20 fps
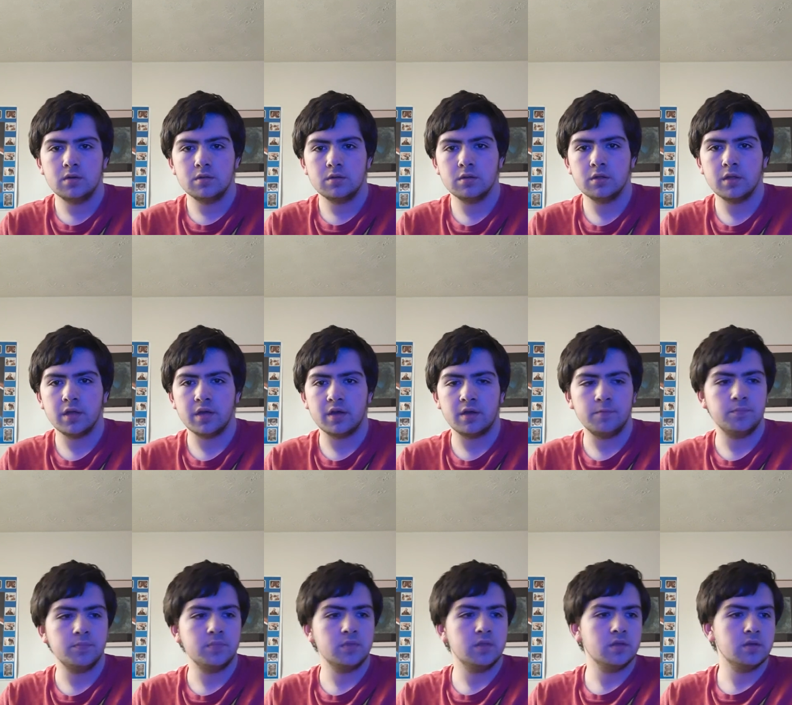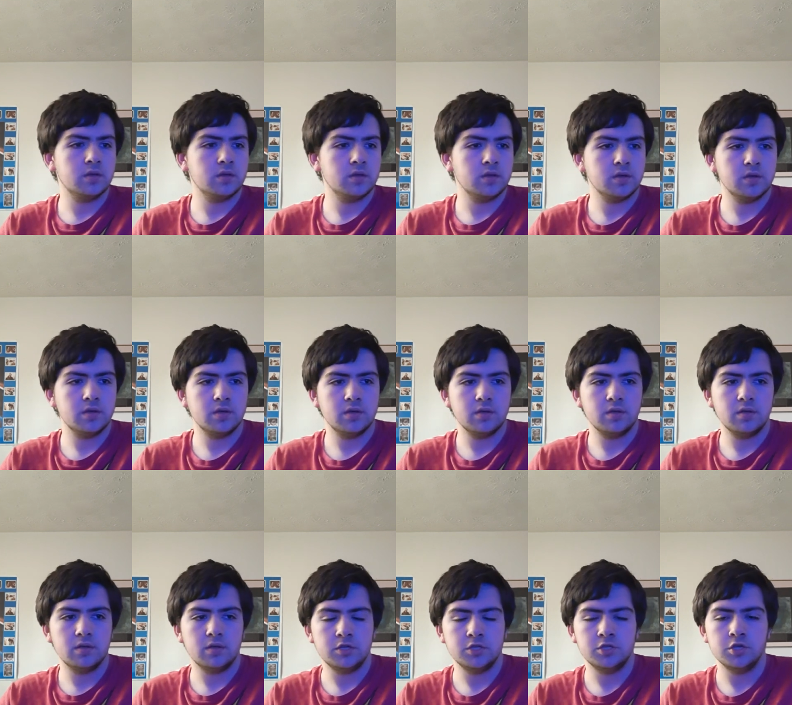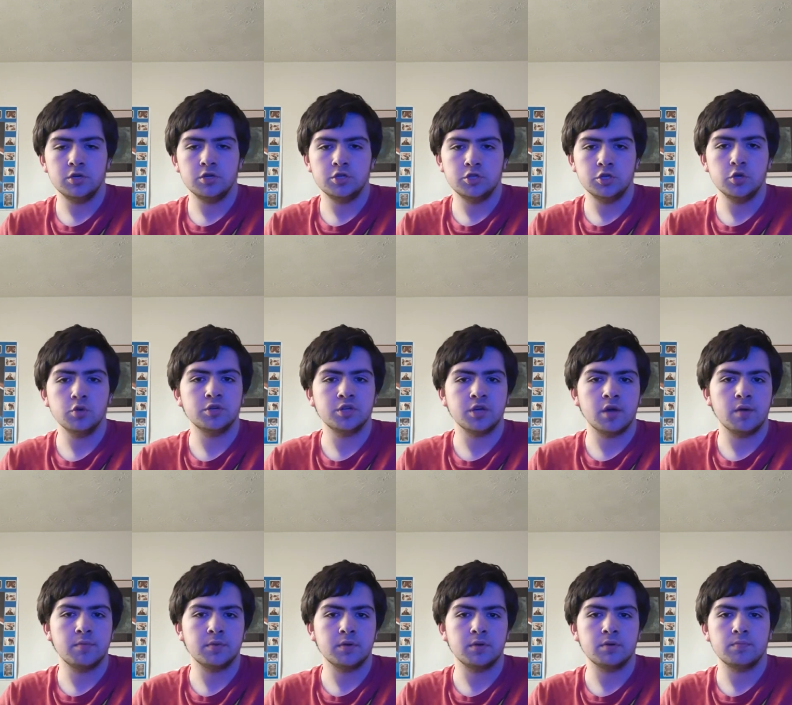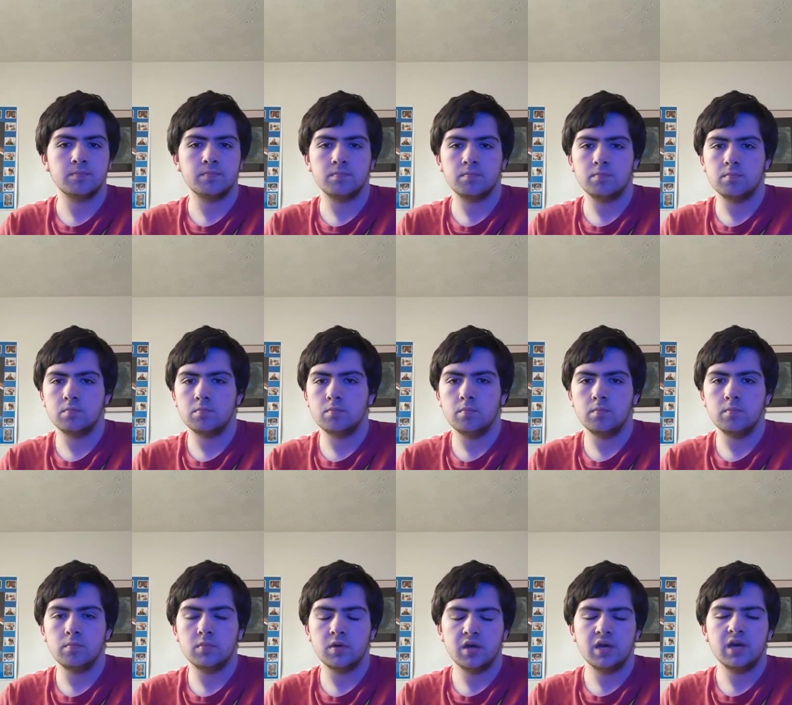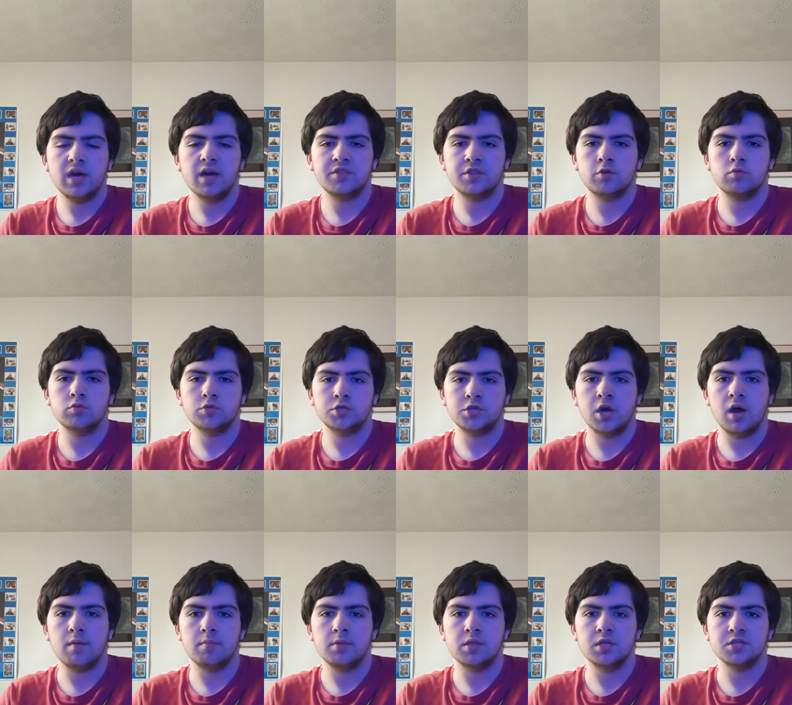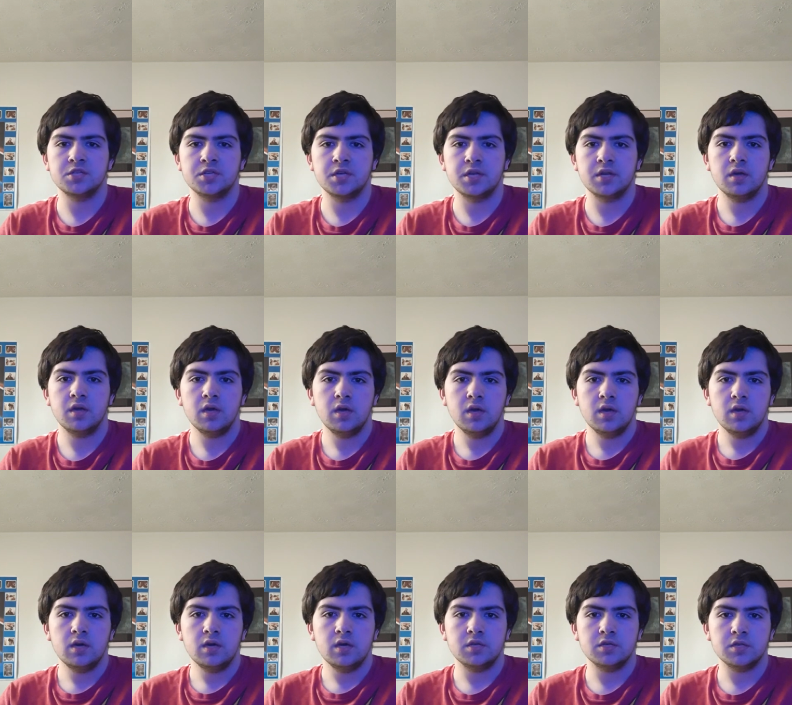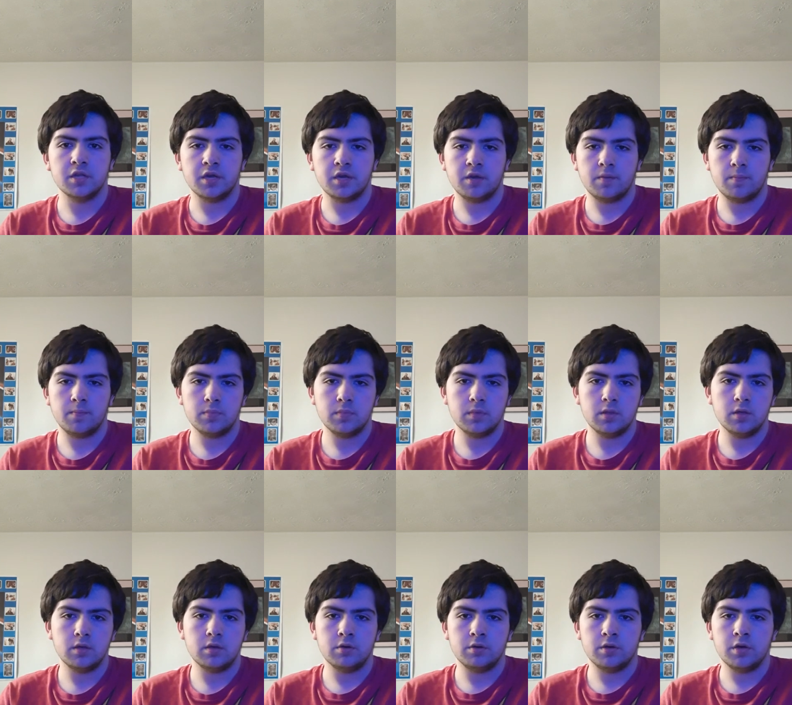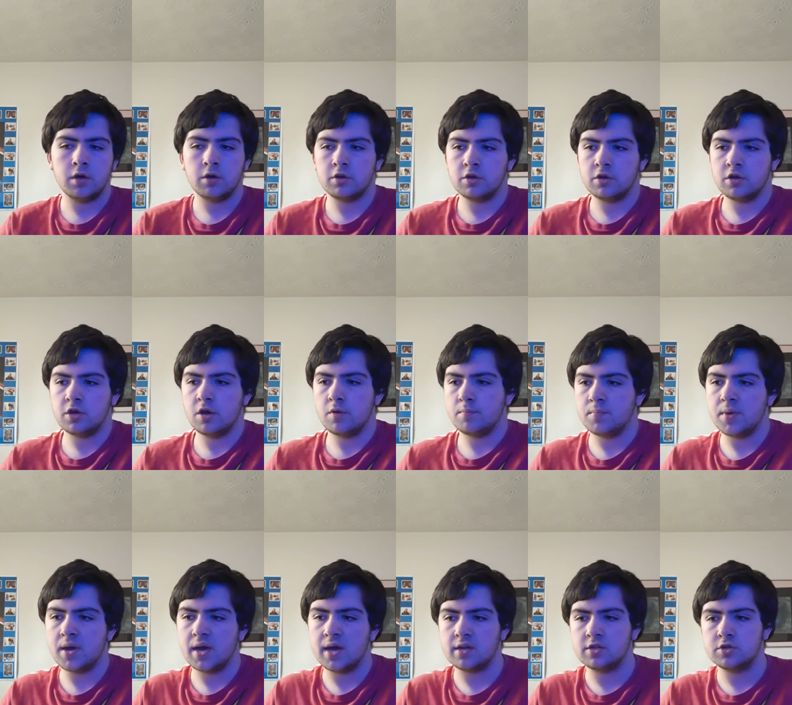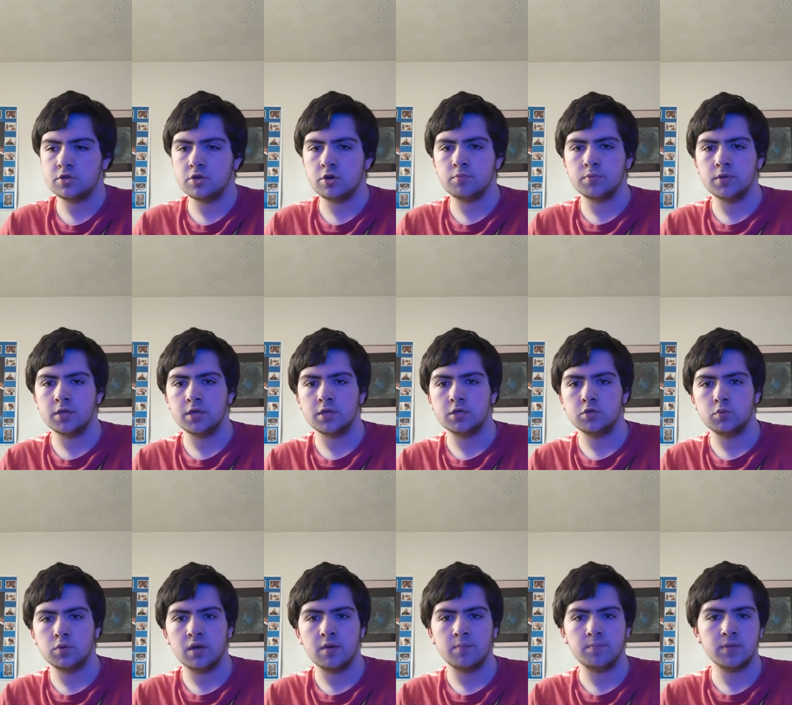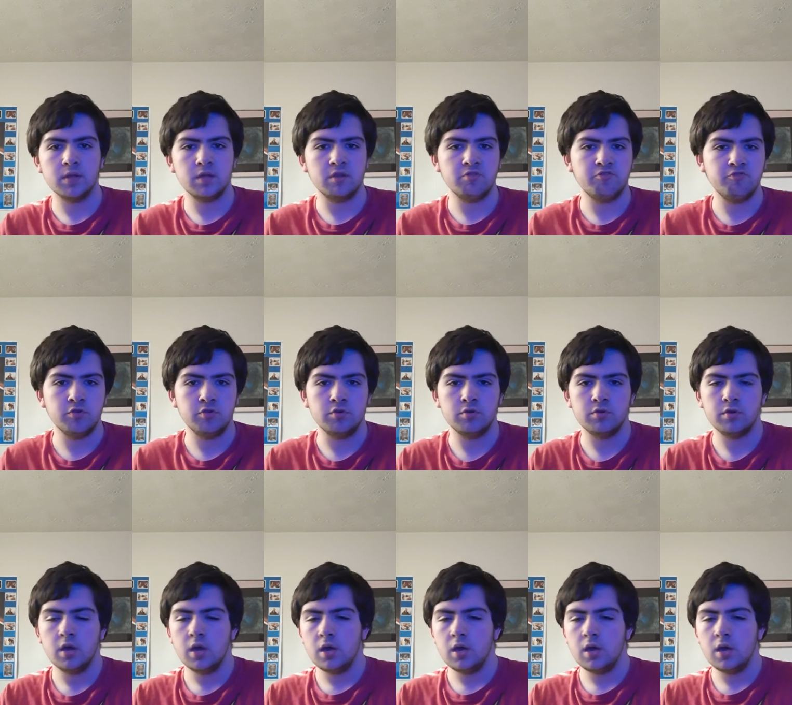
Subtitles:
They're like, Joel and Tommy I think it was Tommy that said it. He's like, y'all can come back to our place. We got plenty of food.